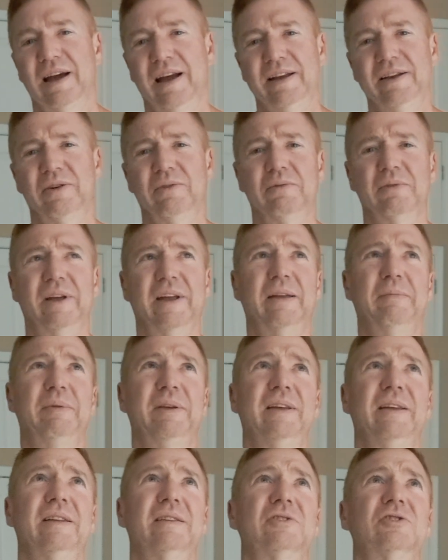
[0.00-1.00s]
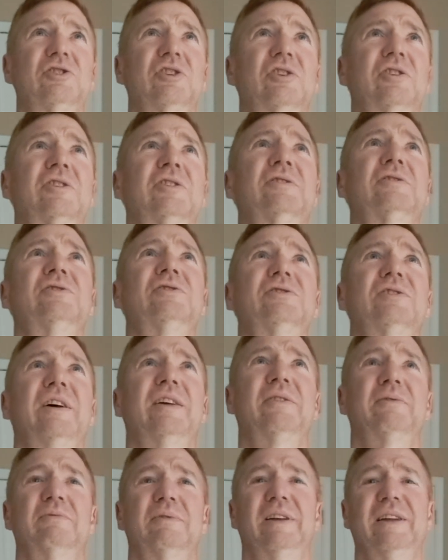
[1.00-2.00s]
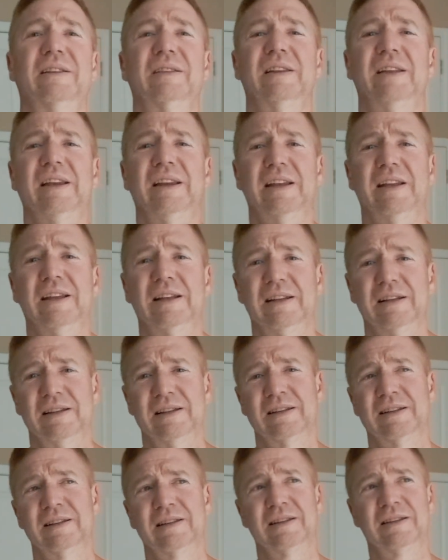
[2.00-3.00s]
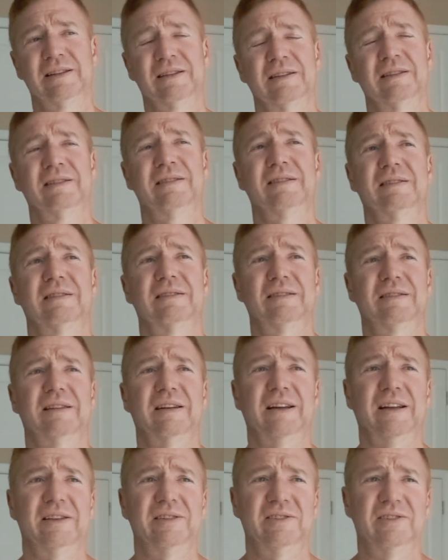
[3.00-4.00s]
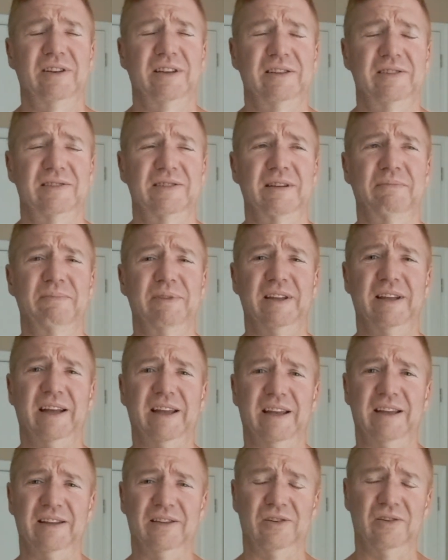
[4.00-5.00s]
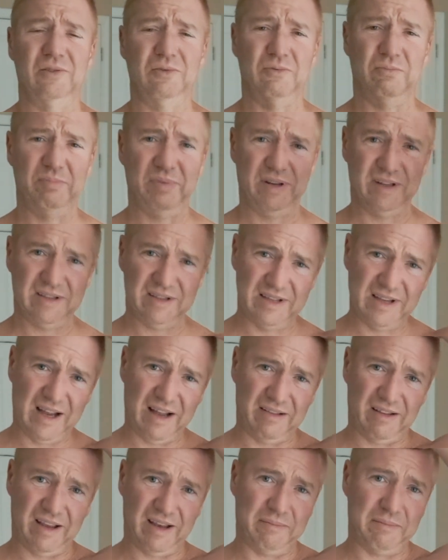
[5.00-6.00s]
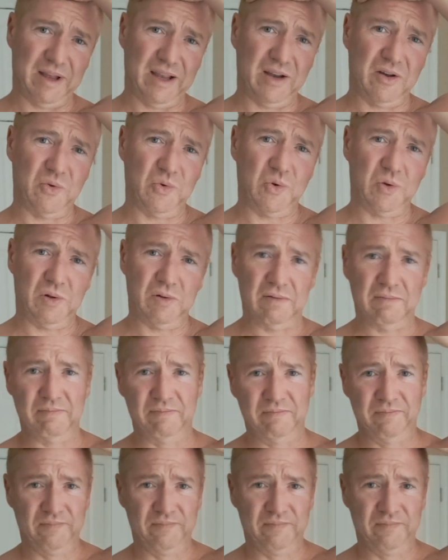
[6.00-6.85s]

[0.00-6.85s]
I don't like being in charge. I don't like leading. It, it's something I can do, but it's not like my goal.